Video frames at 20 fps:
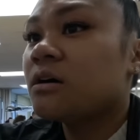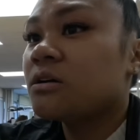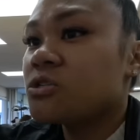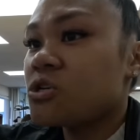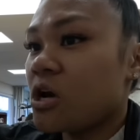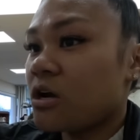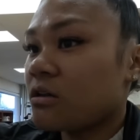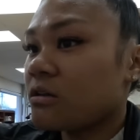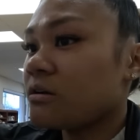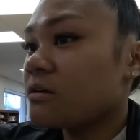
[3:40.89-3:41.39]

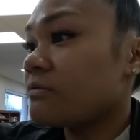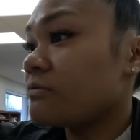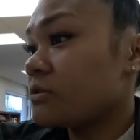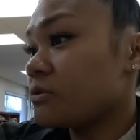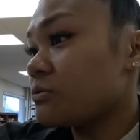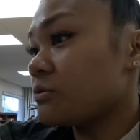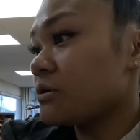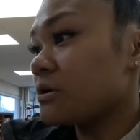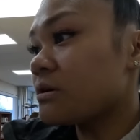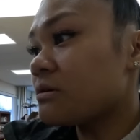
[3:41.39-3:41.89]
Chocolate
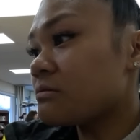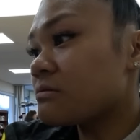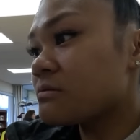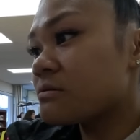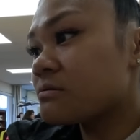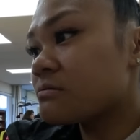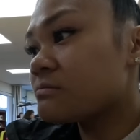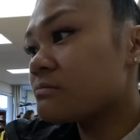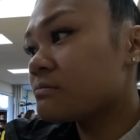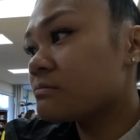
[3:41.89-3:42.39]
covered
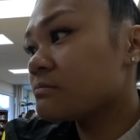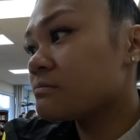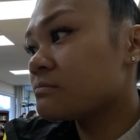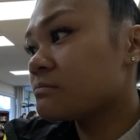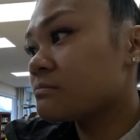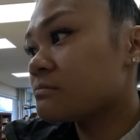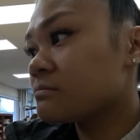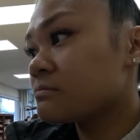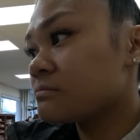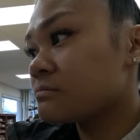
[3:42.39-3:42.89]
Oreos?
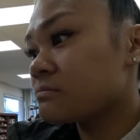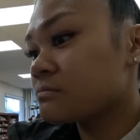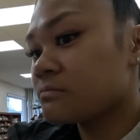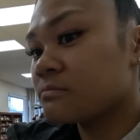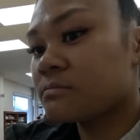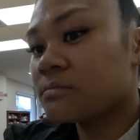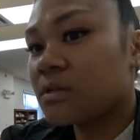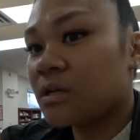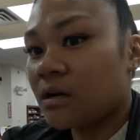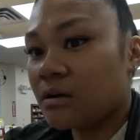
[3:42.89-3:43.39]

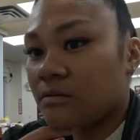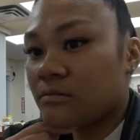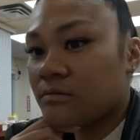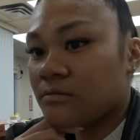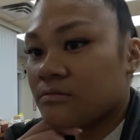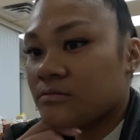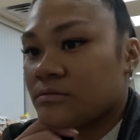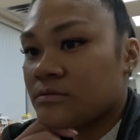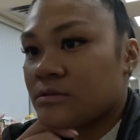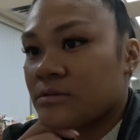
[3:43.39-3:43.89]

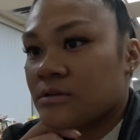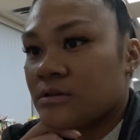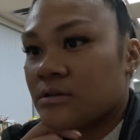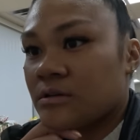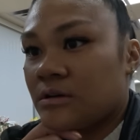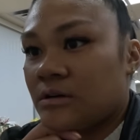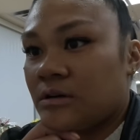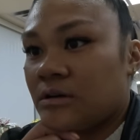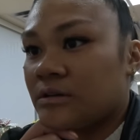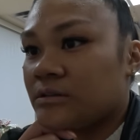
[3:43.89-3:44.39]
no.
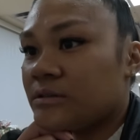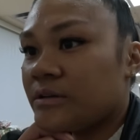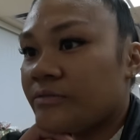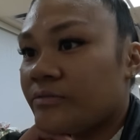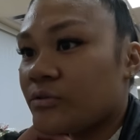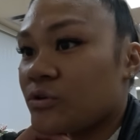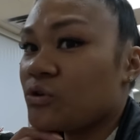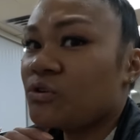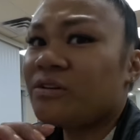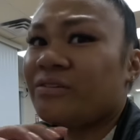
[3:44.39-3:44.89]
Well,
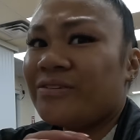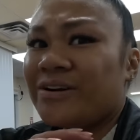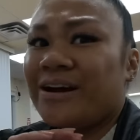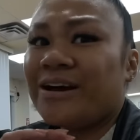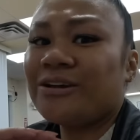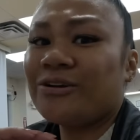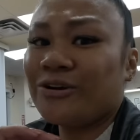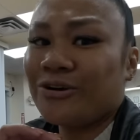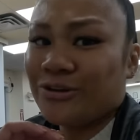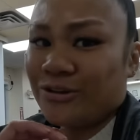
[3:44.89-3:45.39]
never, you never
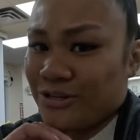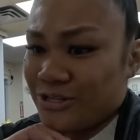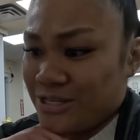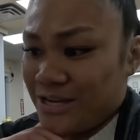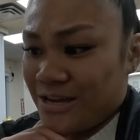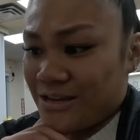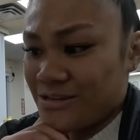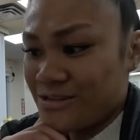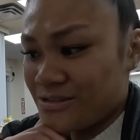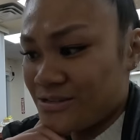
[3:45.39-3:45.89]
had Hercules
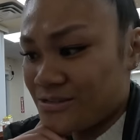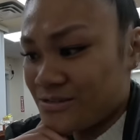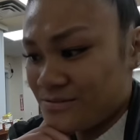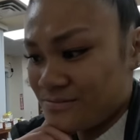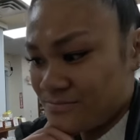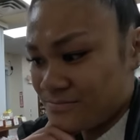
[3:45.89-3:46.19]
candies.